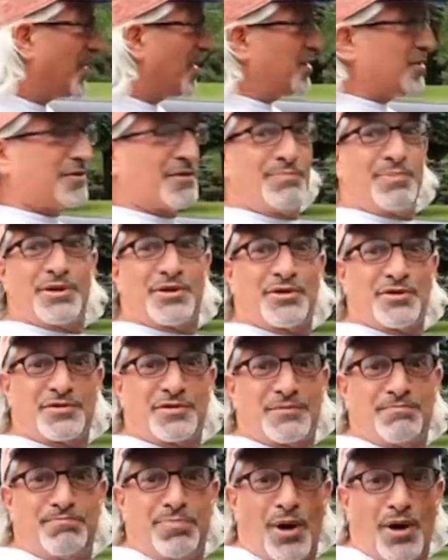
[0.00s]
Is it because
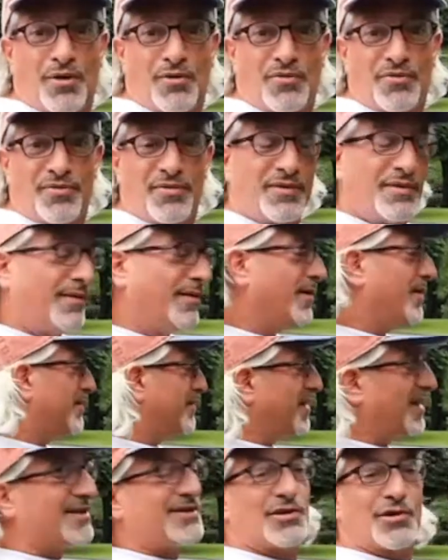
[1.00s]
of both?
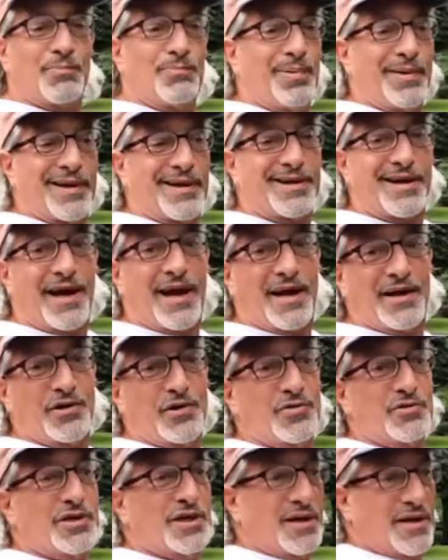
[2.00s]
Take your pick. I
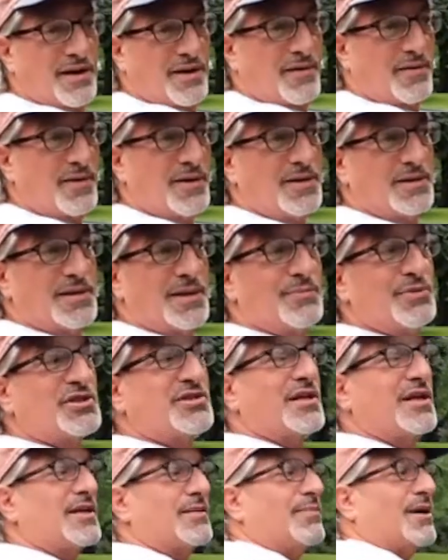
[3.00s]
don't care. Let me
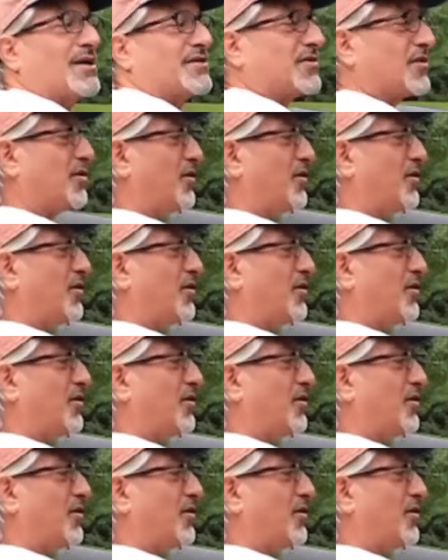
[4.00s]
tell you about the